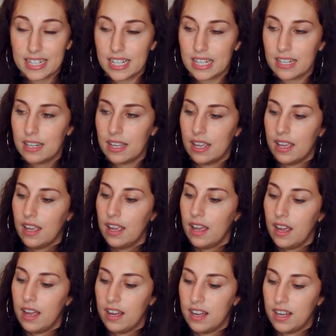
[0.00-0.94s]
in it.
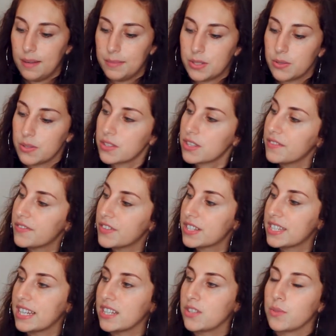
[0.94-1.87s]
So it's good for
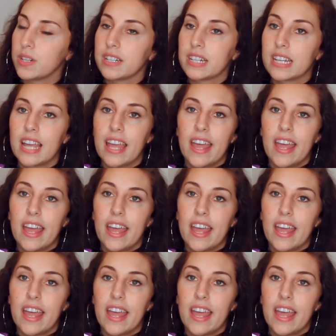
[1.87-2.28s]
stage one.